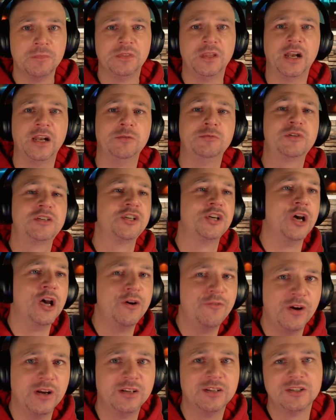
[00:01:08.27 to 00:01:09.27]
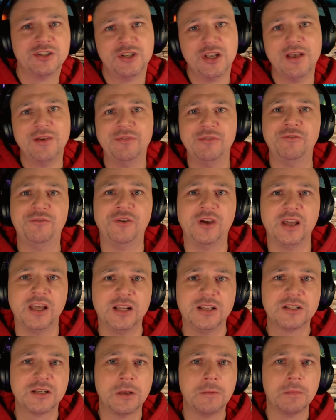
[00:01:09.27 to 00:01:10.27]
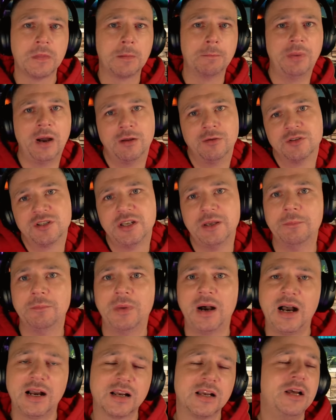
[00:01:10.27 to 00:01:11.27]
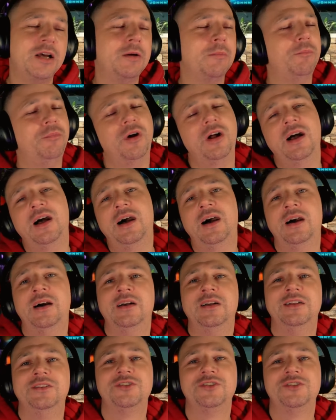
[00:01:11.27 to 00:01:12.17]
then him serving, serving fiends, bouncing back, bruh.